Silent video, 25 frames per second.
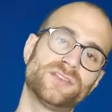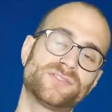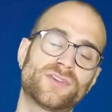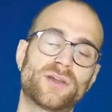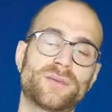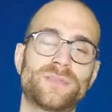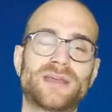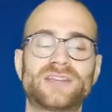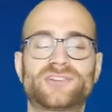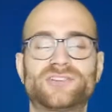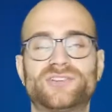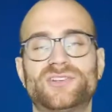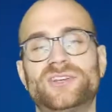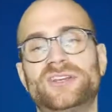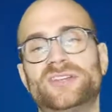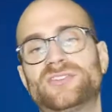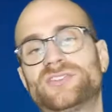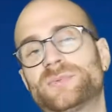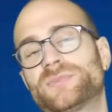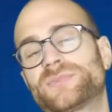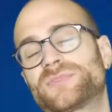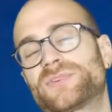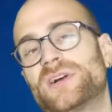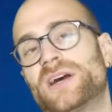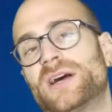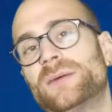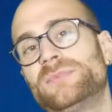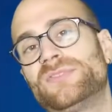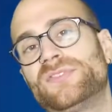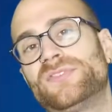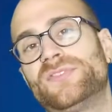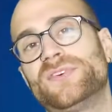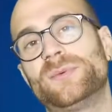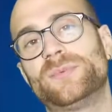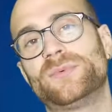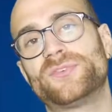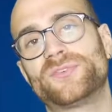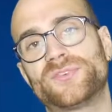So make sure you subscribe to
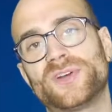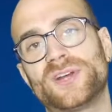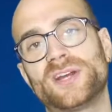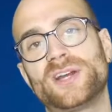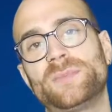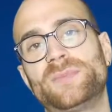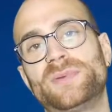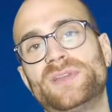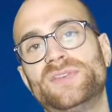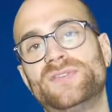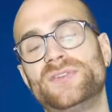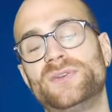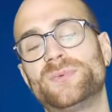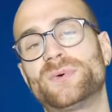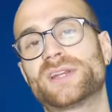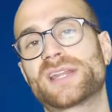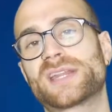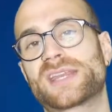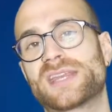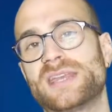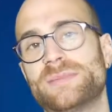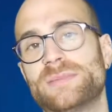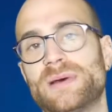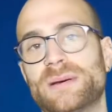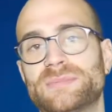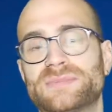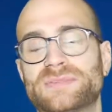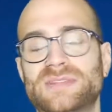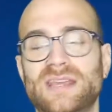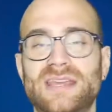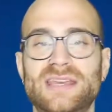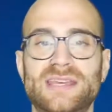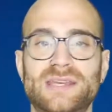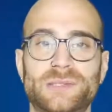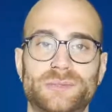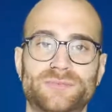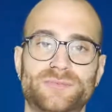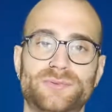Football Therapy if you want to keep
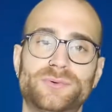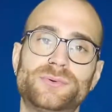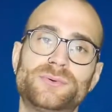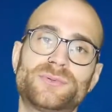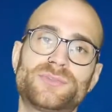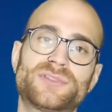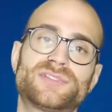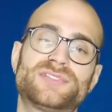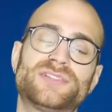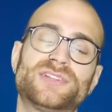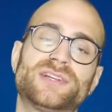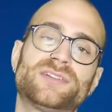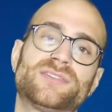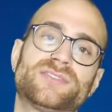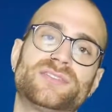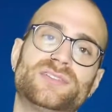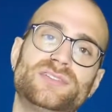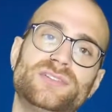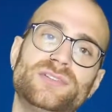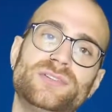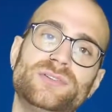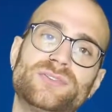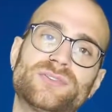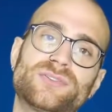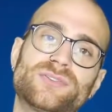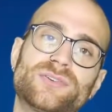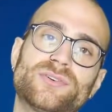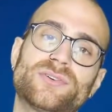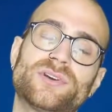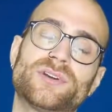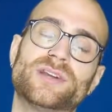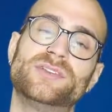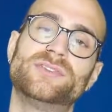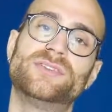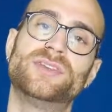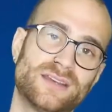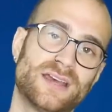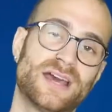updated of all the Chelsea news
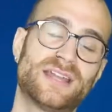stories.